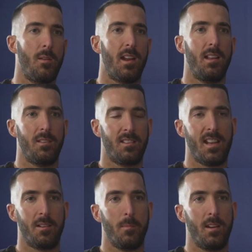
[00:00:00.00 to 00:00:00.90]
that it is
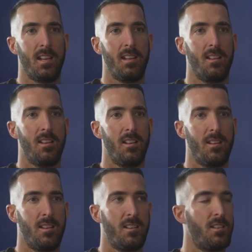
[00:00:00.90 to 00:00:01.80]
dead money.
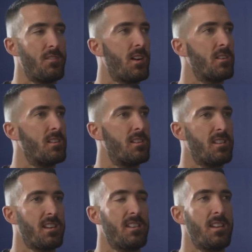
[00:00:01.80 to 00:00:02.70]
In
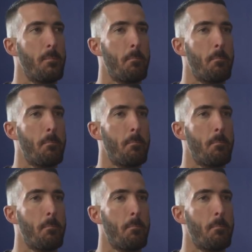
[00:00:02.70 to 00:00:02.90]
2016 in